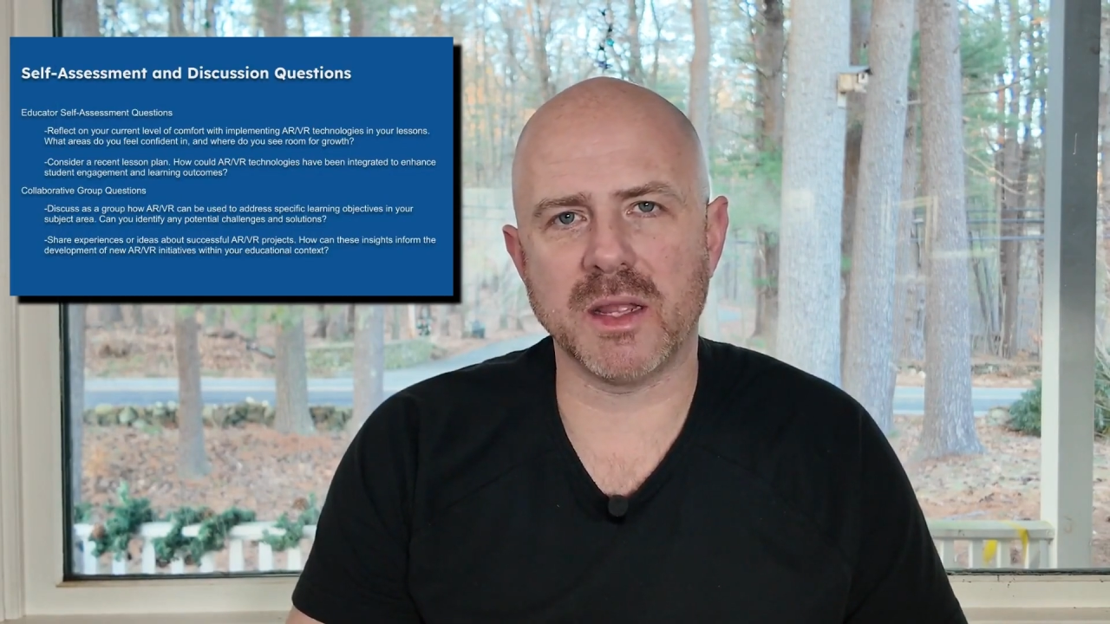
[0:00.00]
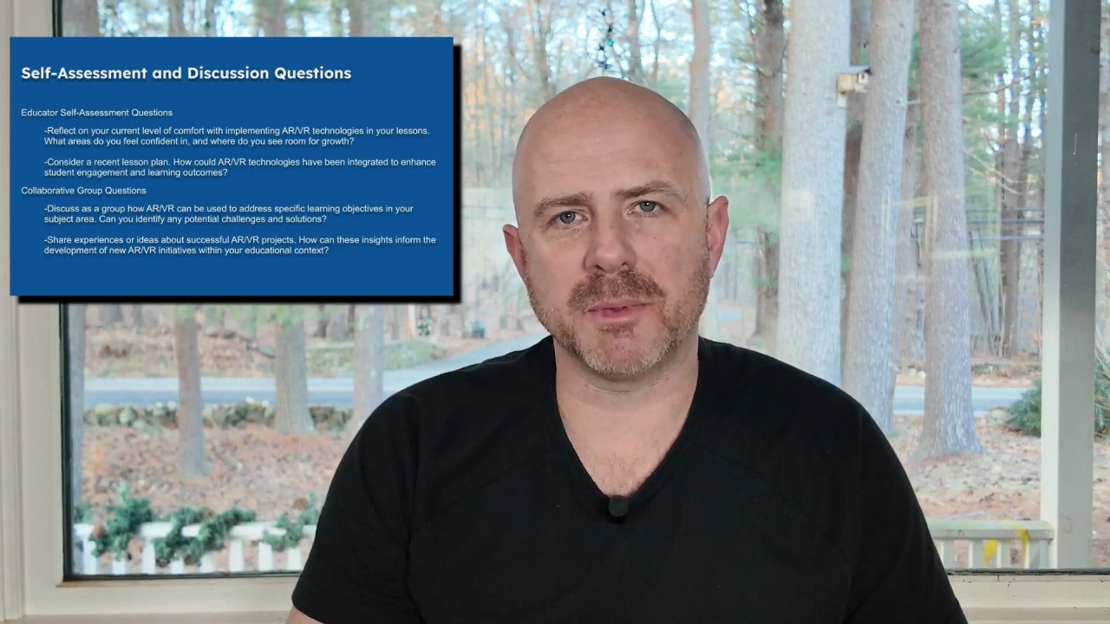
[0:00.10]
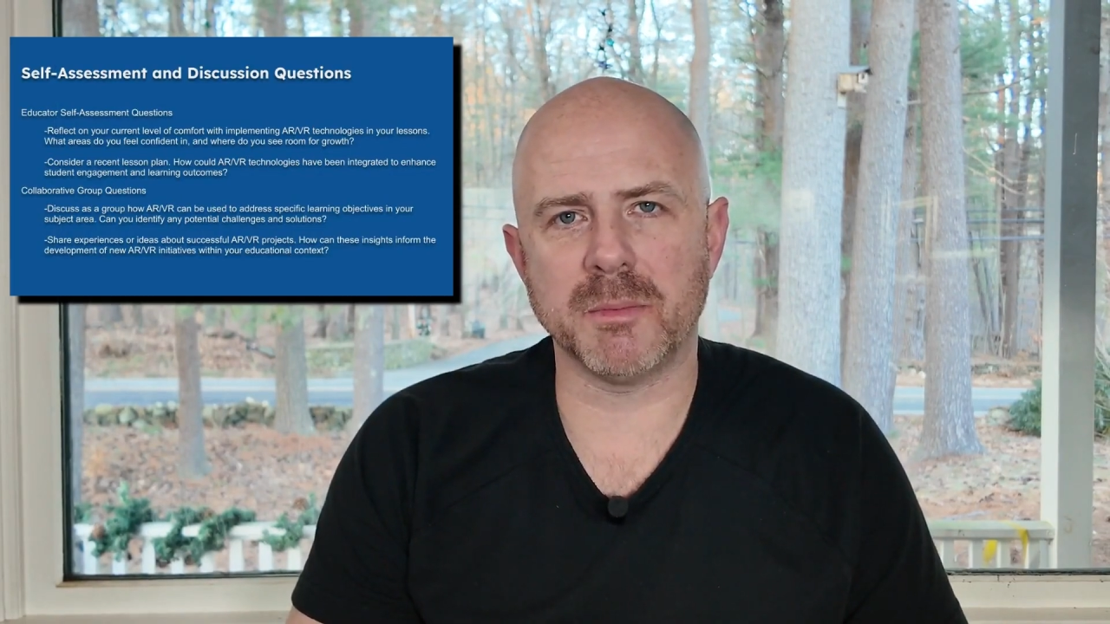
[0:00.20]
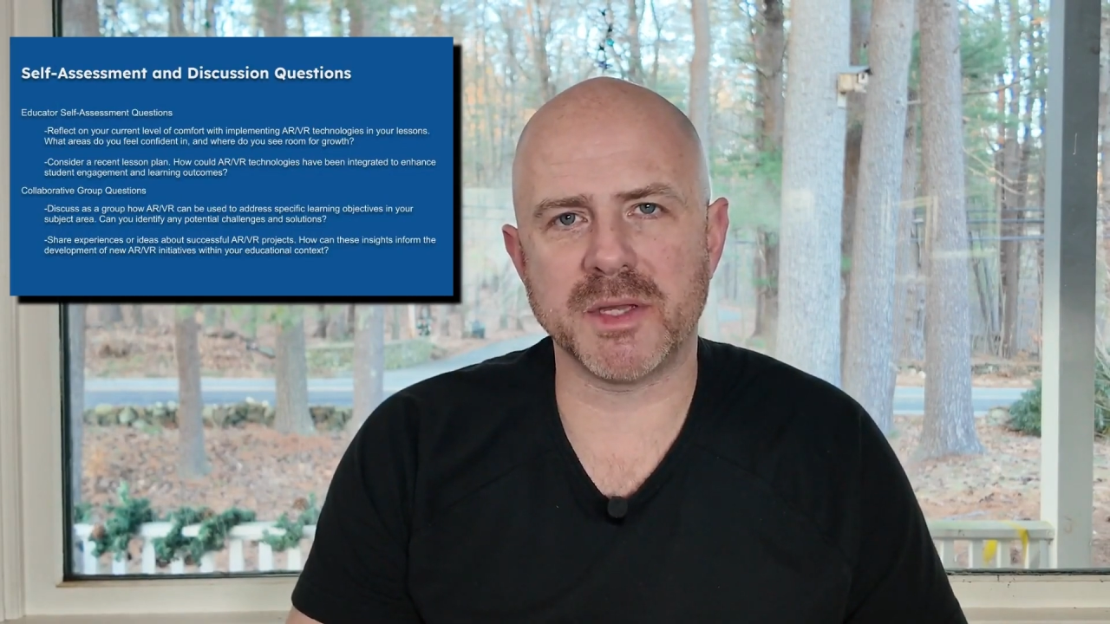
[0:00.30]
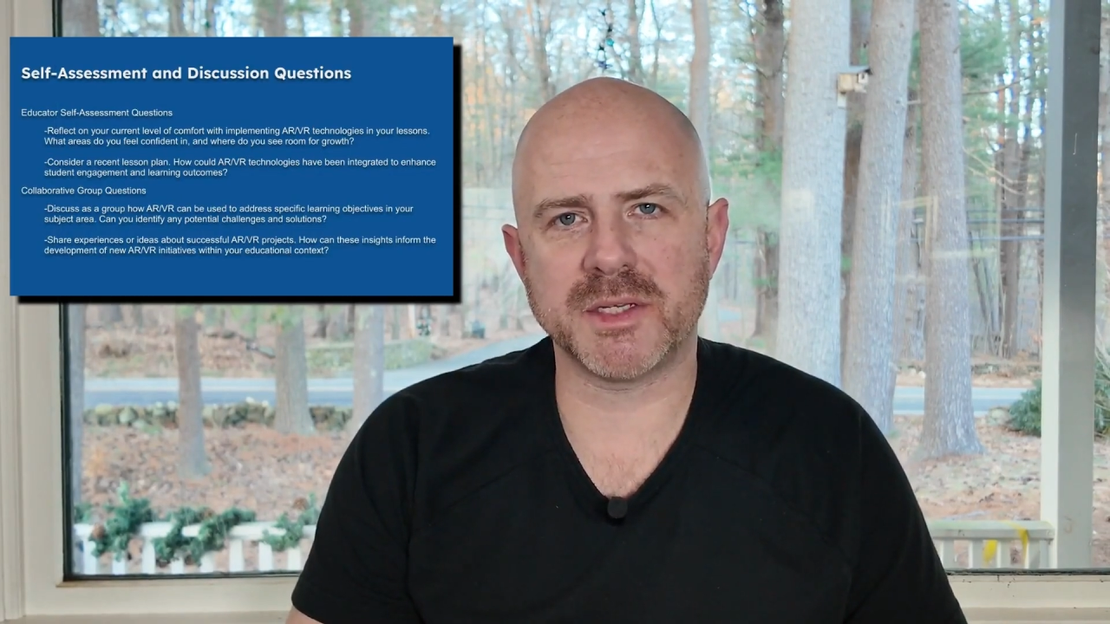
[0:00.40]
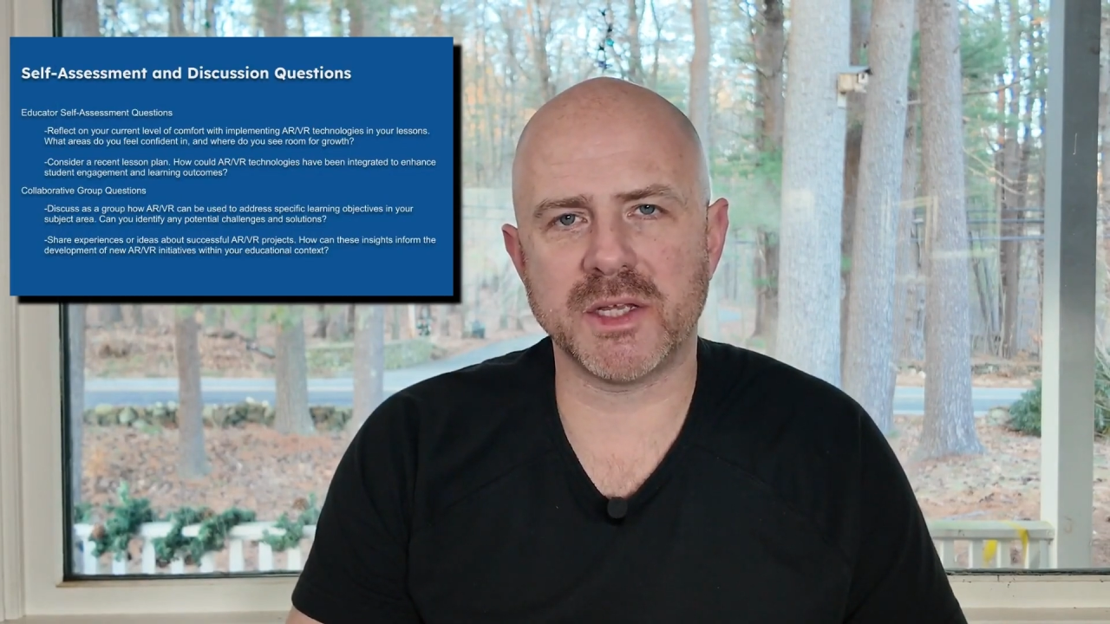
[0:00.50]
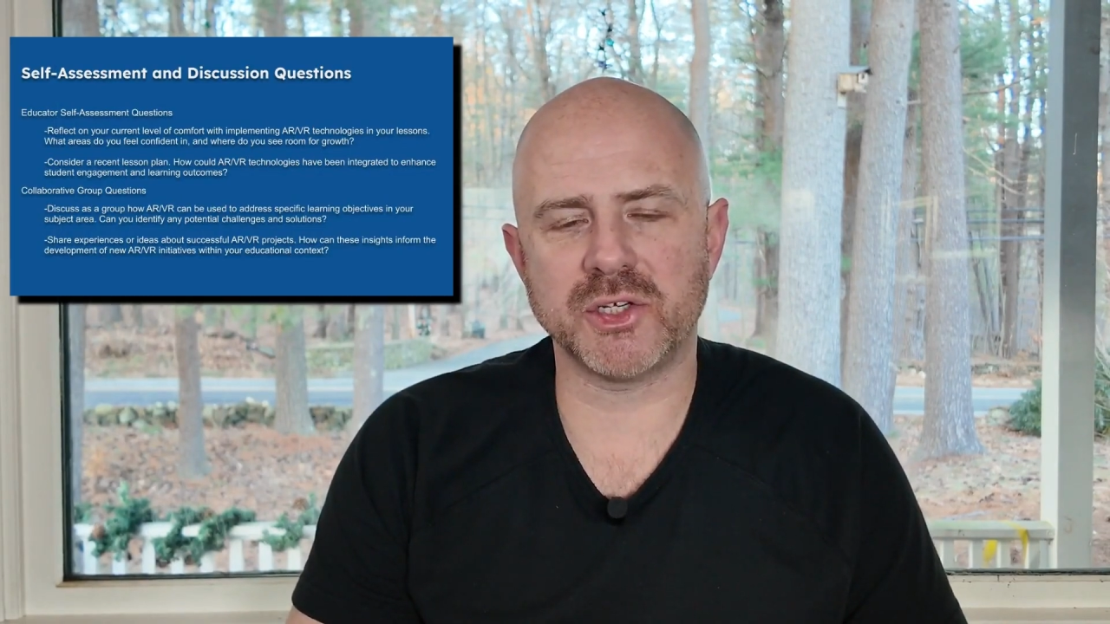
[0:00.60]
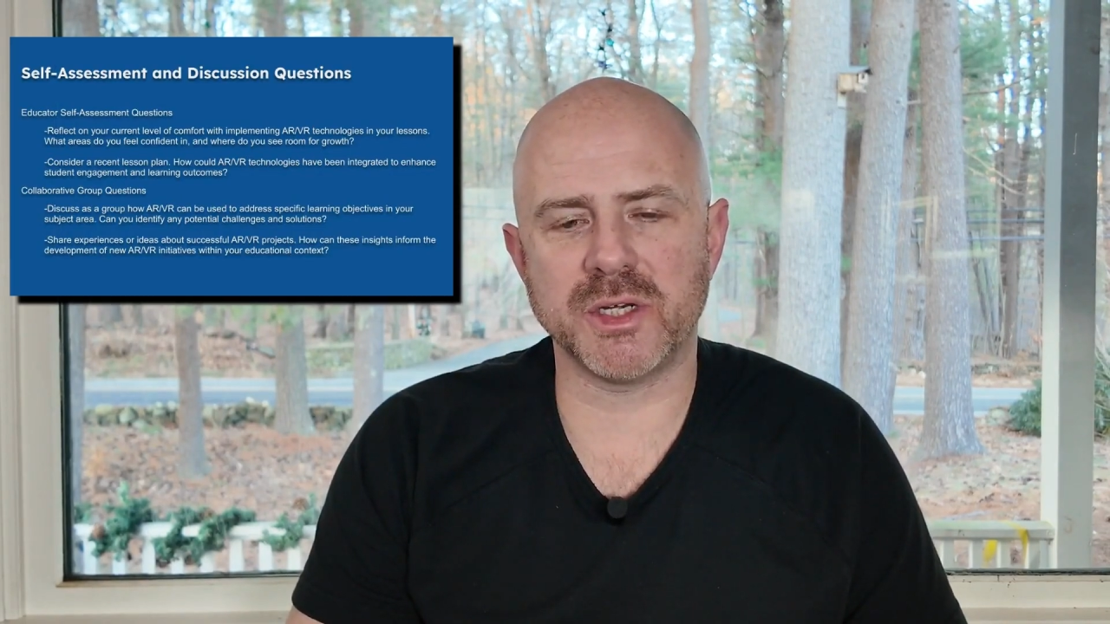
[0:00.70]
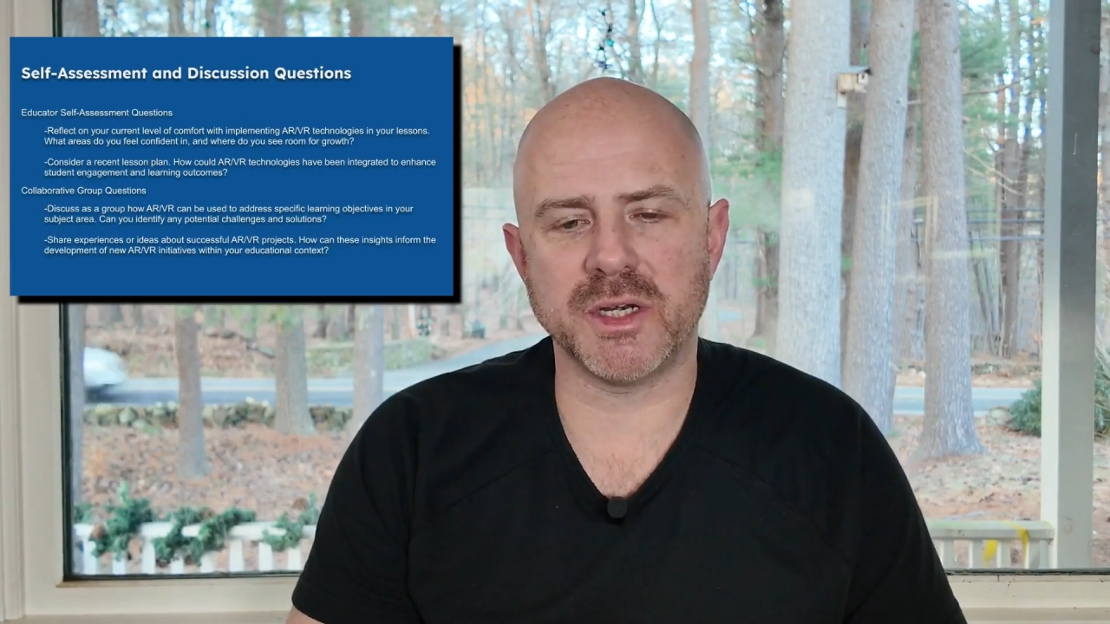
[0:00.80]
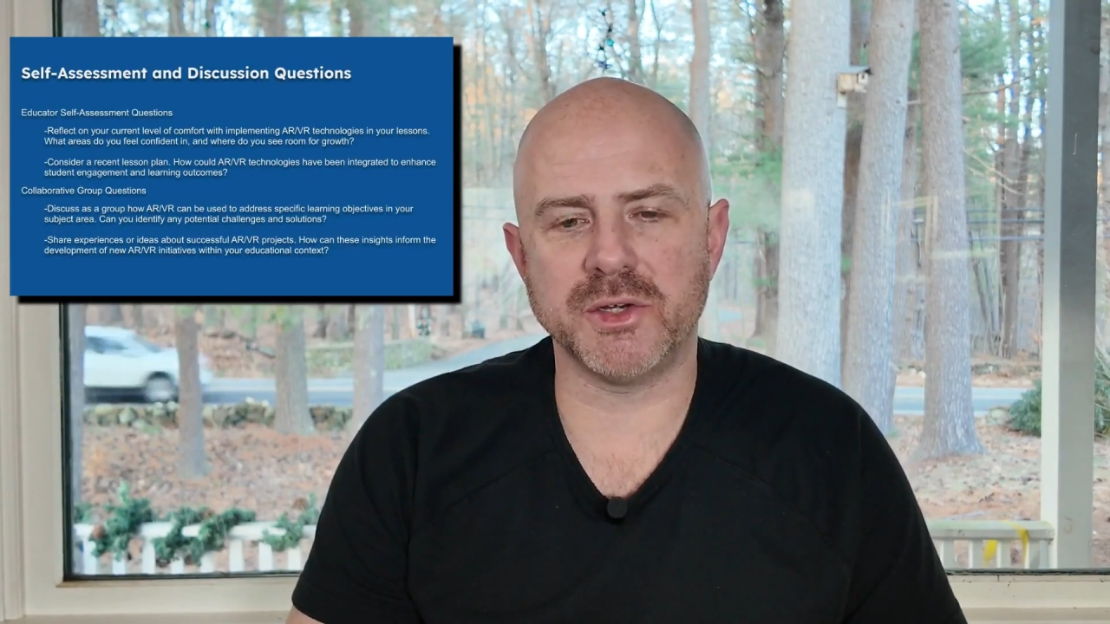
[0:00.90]

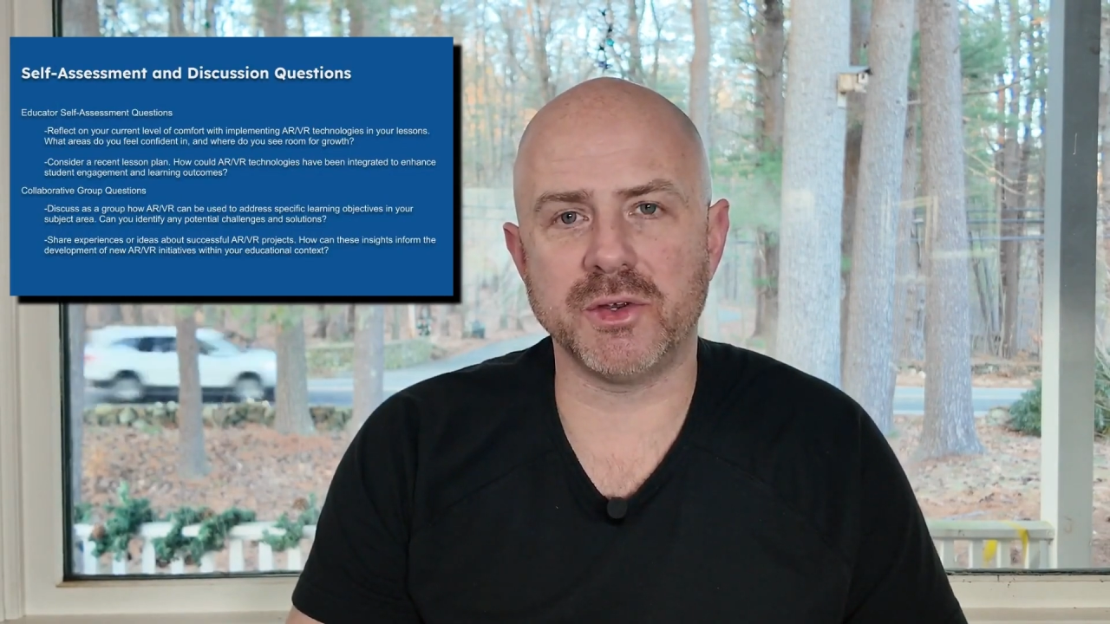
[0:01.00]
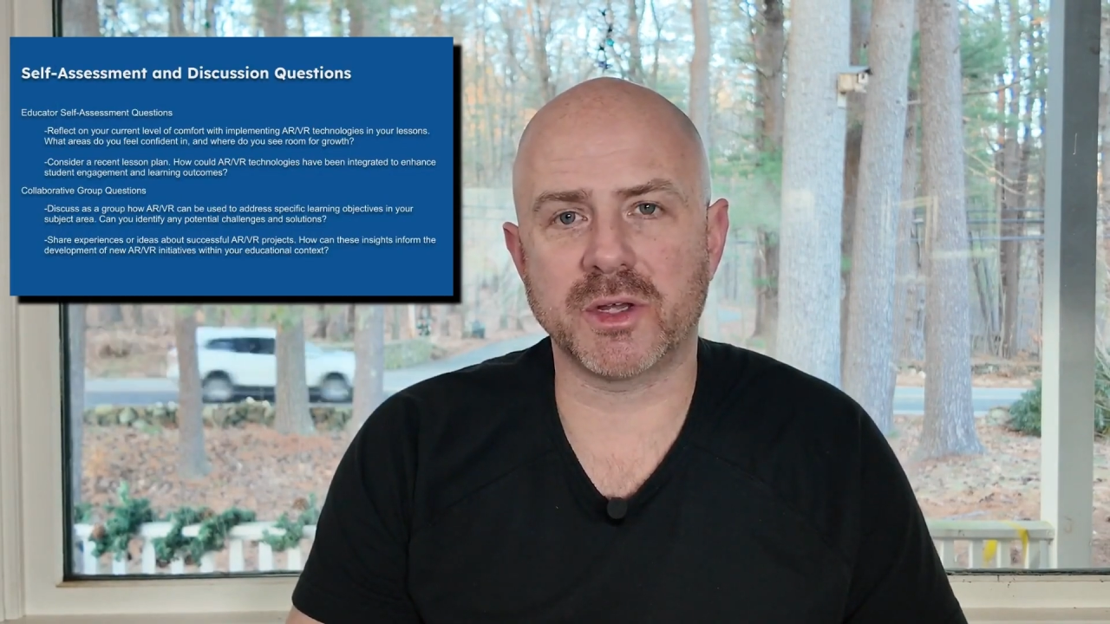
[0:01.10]
implementation into